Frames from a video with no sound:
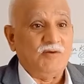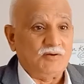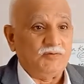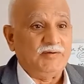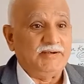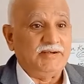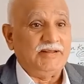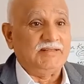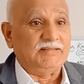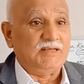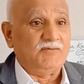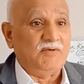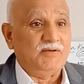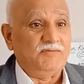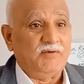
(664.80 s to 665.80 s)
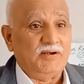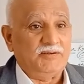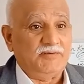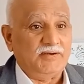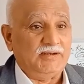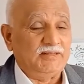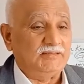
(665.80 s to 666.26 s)
120 days or
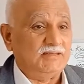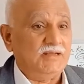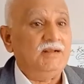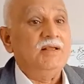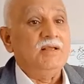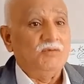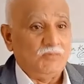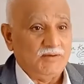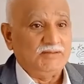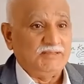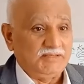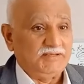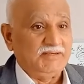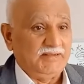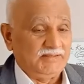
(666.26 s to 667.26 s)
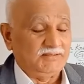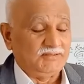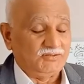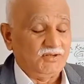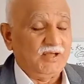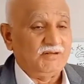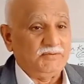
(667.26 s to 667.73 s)
145 days or 160 days,
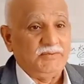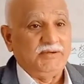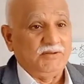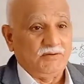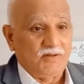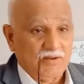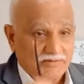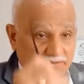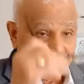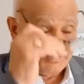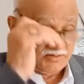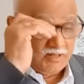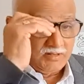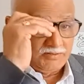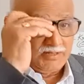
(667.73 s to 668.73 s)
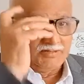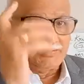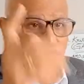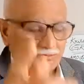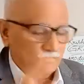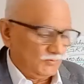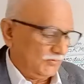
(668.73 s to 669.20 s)
short, medium, long days? That
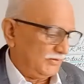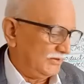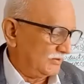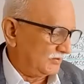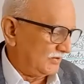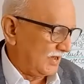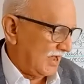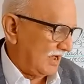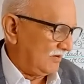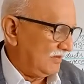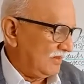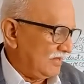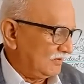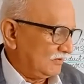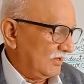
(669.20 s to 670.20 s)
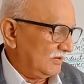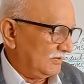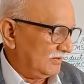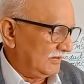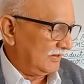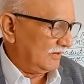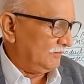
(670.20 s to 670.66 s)
also we need to have.
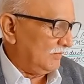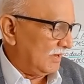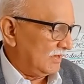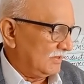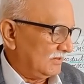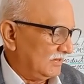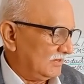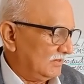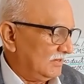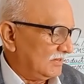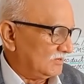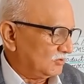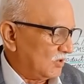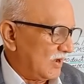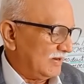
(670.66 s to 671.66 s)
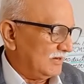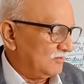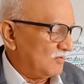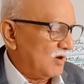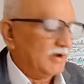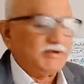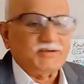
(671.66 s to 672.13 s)
The soil
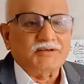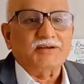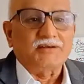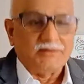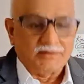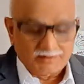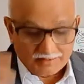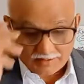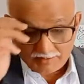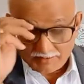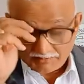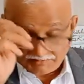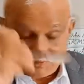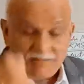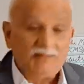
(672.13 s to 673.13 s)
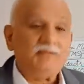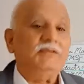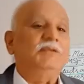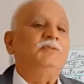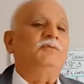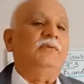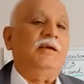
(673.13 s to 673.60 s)
moisture data. This
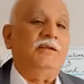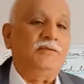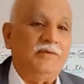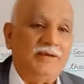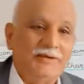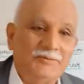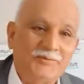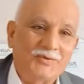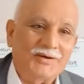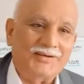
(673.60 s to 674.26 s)
is very, very important.